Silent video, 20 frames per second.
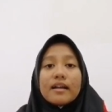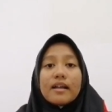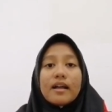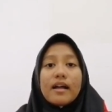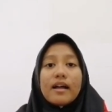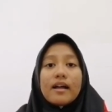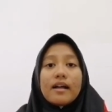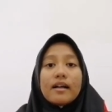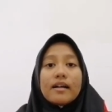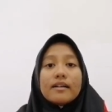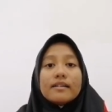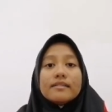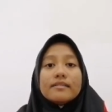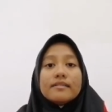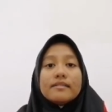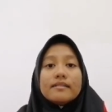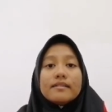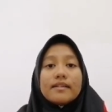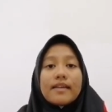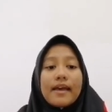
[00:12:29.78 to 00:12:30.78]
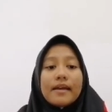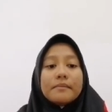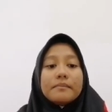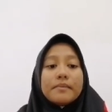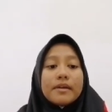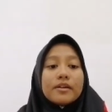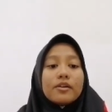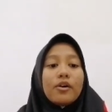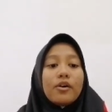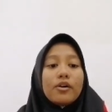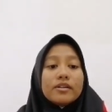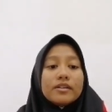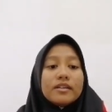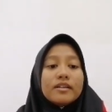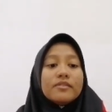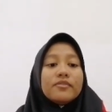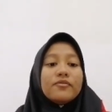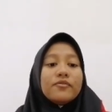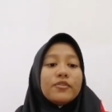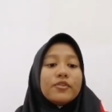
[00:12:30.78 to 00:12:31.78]
can make
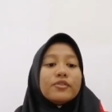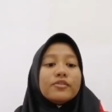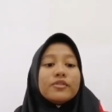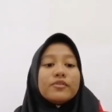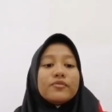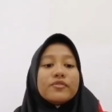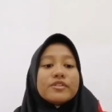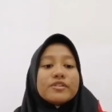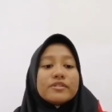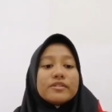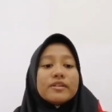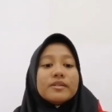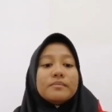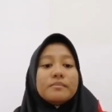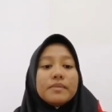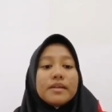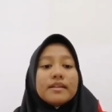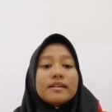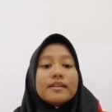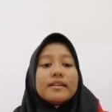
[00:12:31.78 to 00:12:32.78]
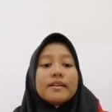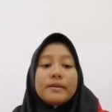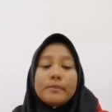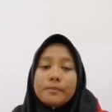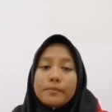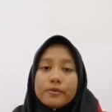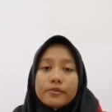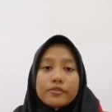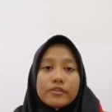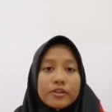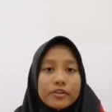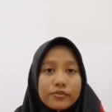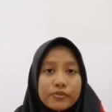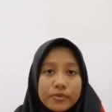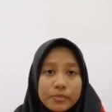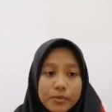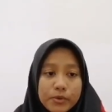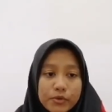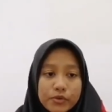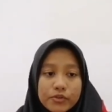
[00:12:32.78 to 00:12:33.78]
only few refrigerants meet the imposed
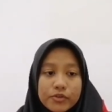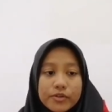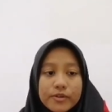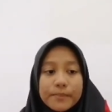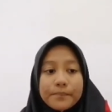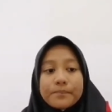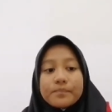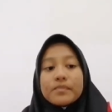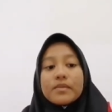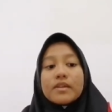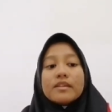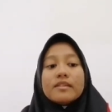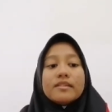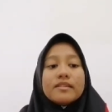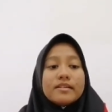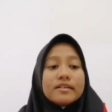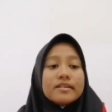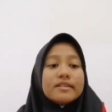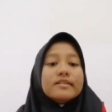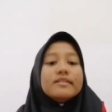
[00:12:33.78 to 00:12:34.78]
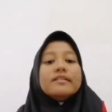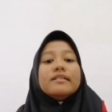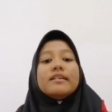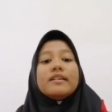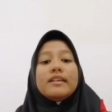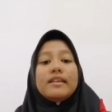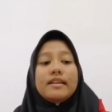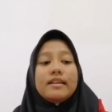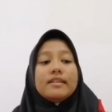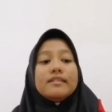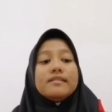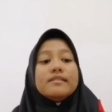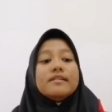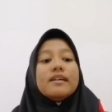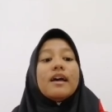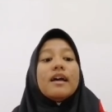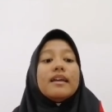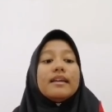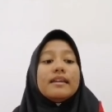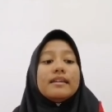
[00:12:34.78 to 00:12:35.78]
attributes. Third key
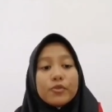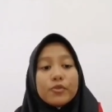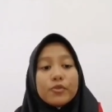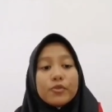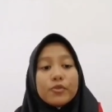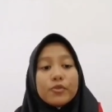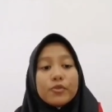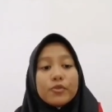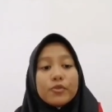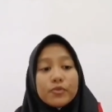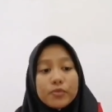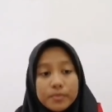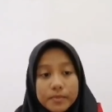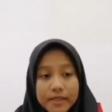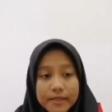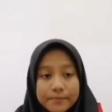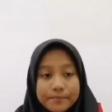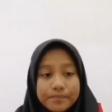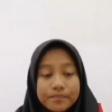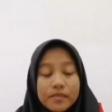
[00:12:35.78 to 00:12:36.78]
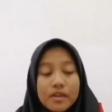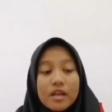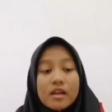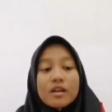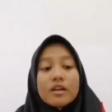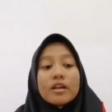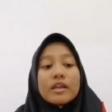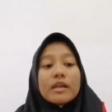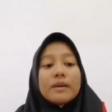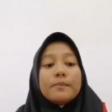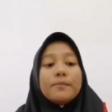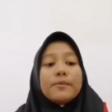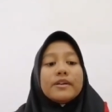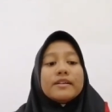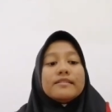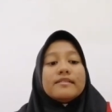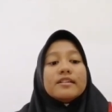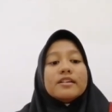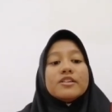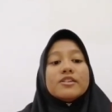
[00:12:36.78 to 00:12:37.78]
is improvement.
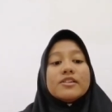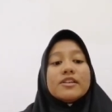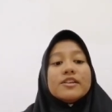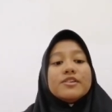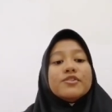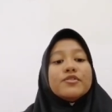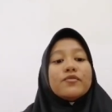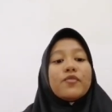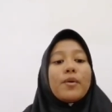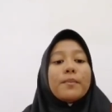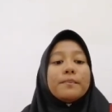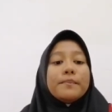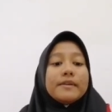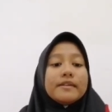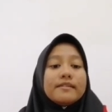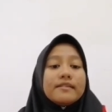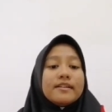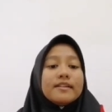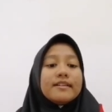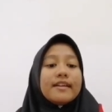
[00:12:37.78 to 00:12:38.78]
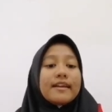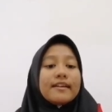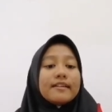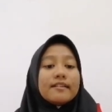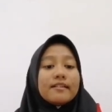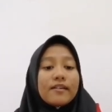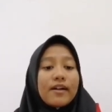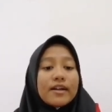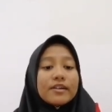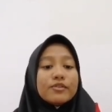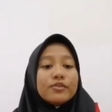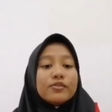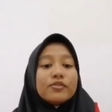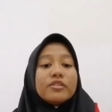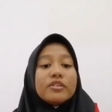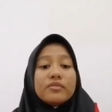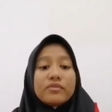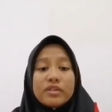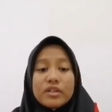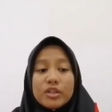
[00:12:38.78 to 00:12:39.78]
Compressor change from piston and crank to
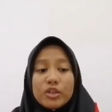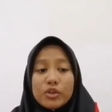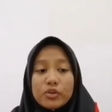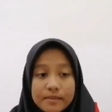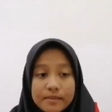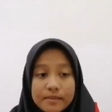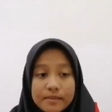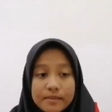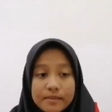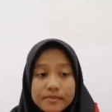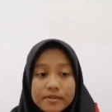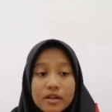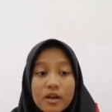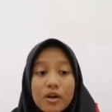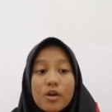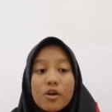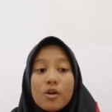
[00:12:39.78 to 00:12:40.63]
several new types,